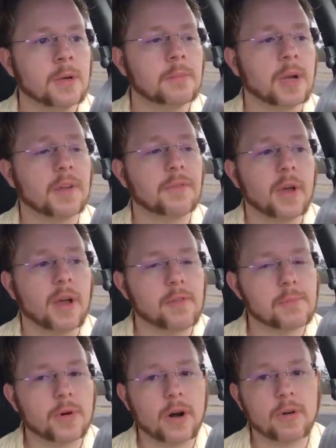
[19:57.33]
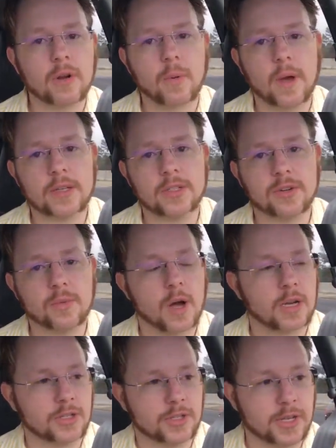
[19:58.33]
But if you have a prayer request, you're
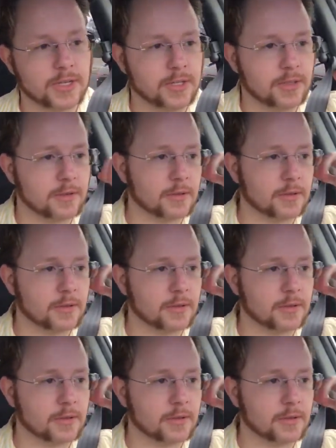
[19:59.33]
watching this,